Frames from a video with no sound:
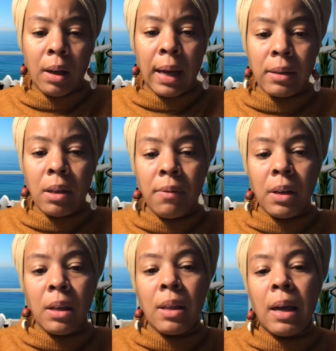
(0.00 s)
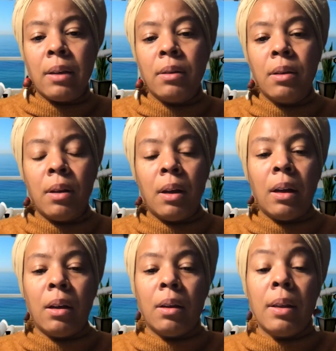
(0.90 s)
activity that
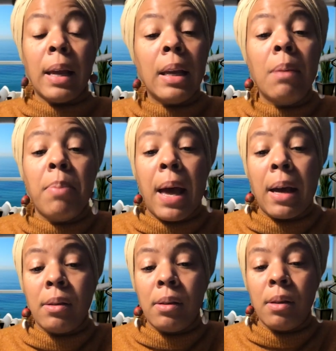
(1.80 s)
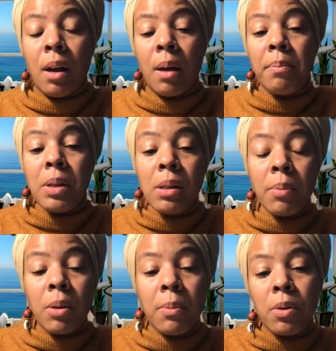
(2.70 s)
impacts Muslim
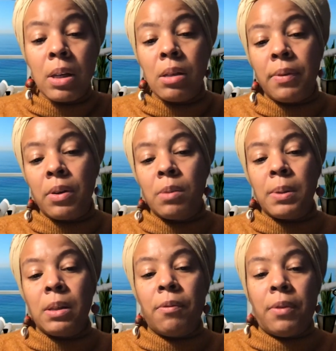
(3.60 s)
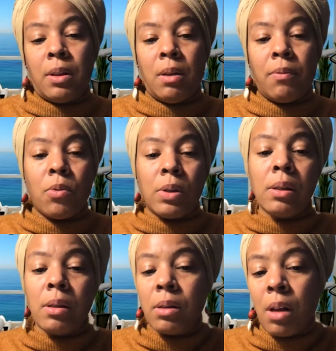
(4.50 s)
communities very specifically, of course,
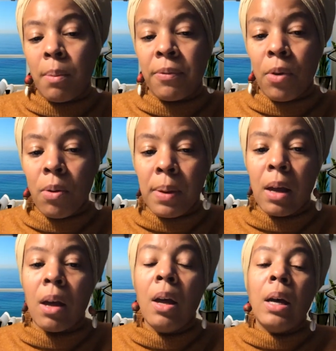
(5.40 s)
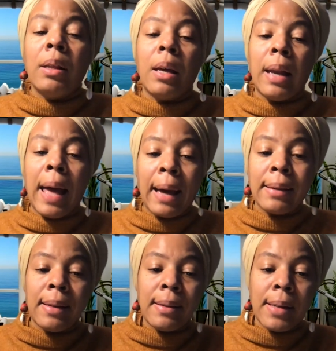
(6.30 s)
is Islamophobia that
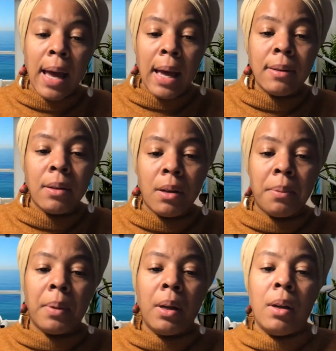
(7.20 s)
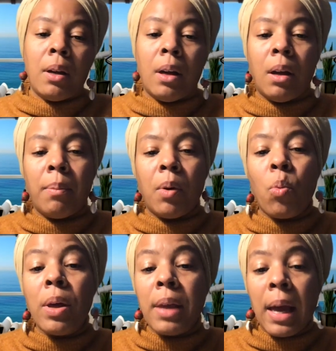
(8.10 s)
acts in tandem
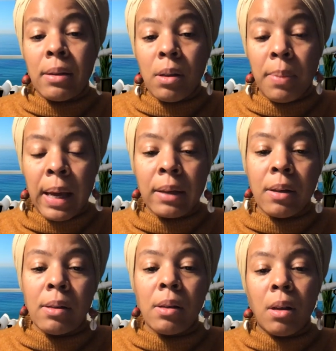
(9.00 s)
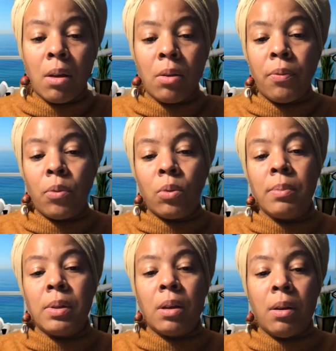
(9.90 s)
with anti-Blackness and other
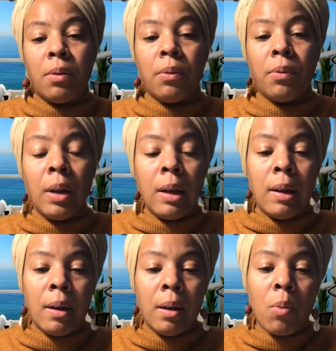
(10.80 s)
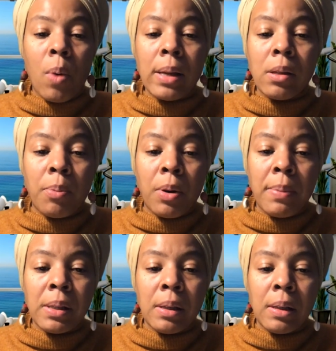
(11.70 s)
forms of white
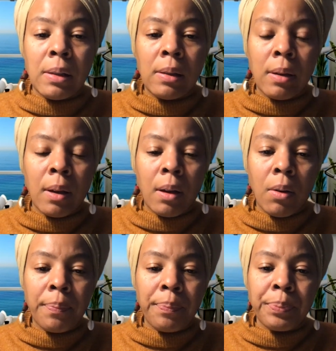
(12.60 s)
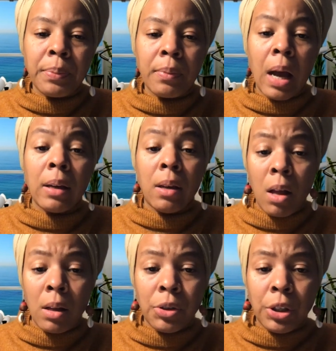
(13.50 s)
supremacist
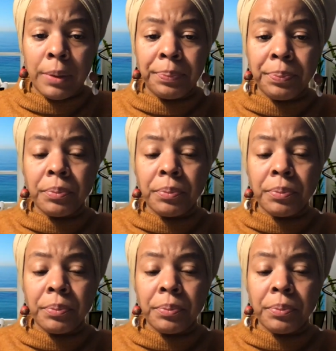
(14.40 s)
ideology.